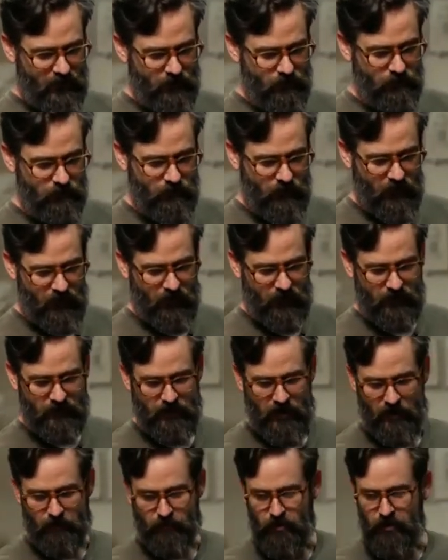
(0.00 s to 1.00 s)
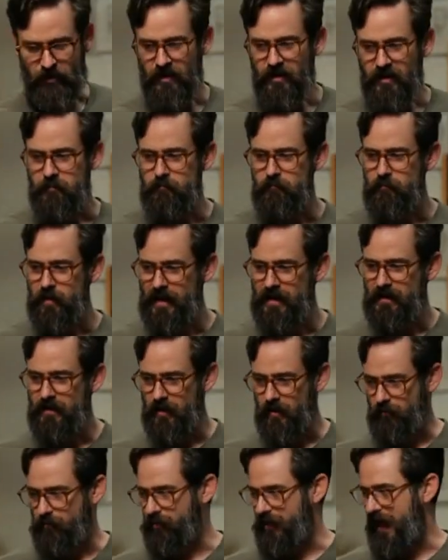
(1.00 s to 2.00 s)
and I'm going to make
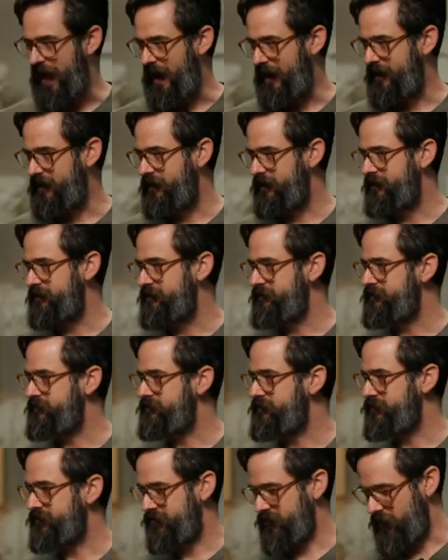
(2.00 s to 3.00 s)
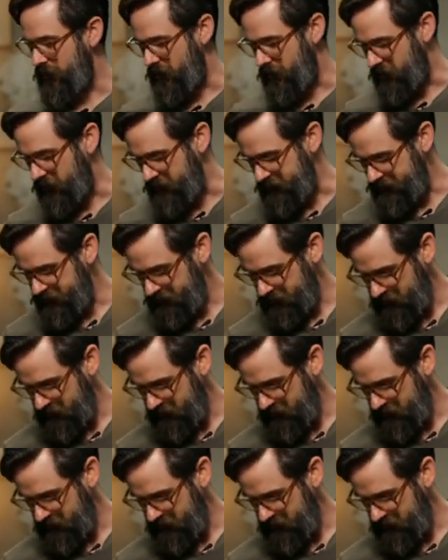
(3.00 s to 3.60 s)
a black. So,